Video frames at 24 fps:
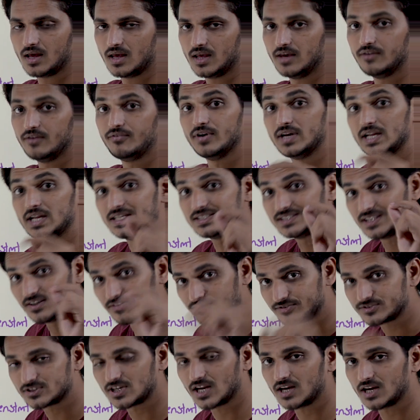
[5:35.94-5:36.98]
if it is
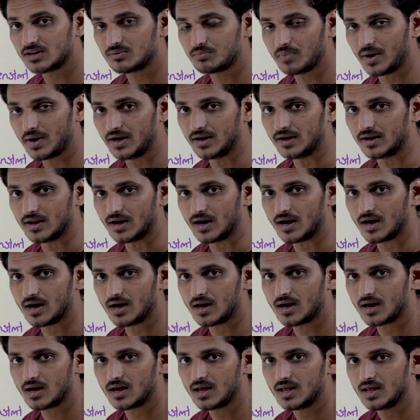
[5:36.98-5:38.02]
if statement,
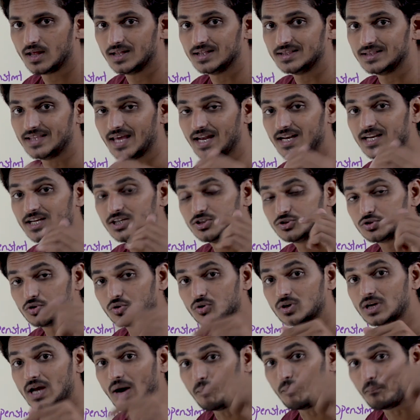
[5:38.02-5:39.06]
then it
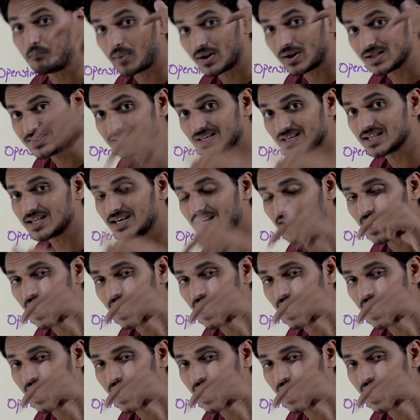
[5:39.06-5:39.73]
should compulsory